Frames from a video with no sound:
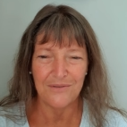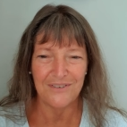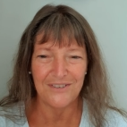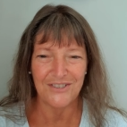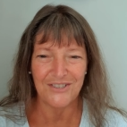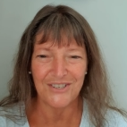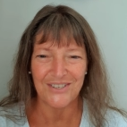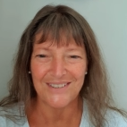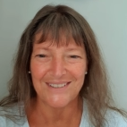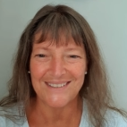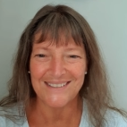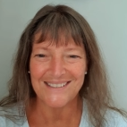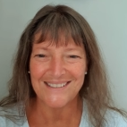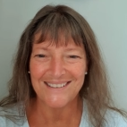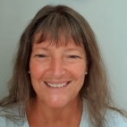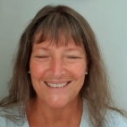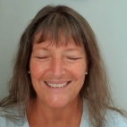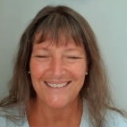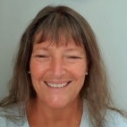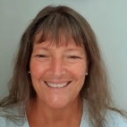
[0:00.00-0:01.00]
visions
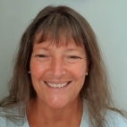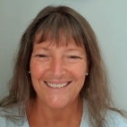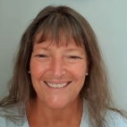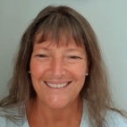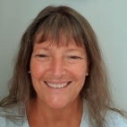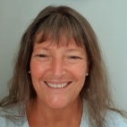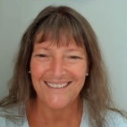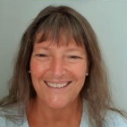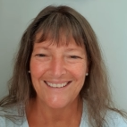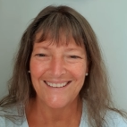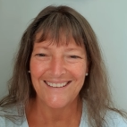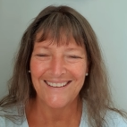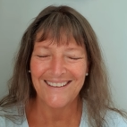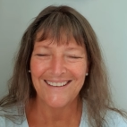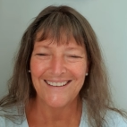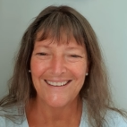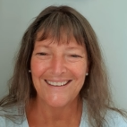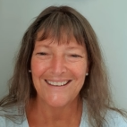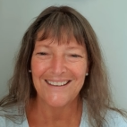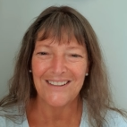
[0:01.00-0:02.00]

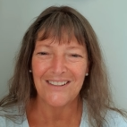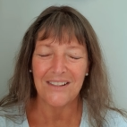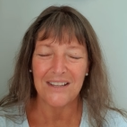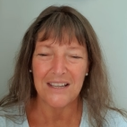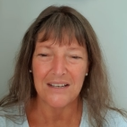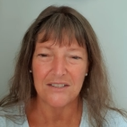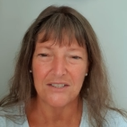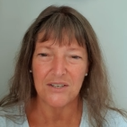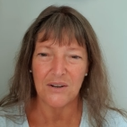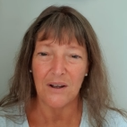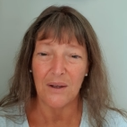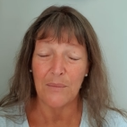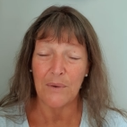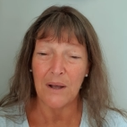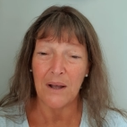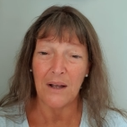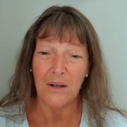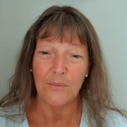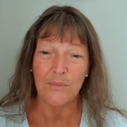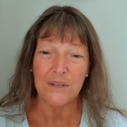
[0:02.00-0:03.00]
the end time
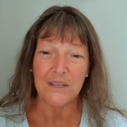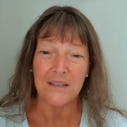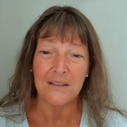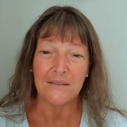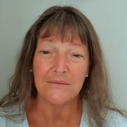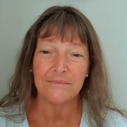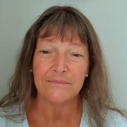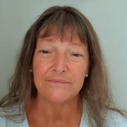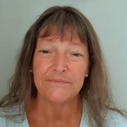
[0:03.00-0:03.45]
army.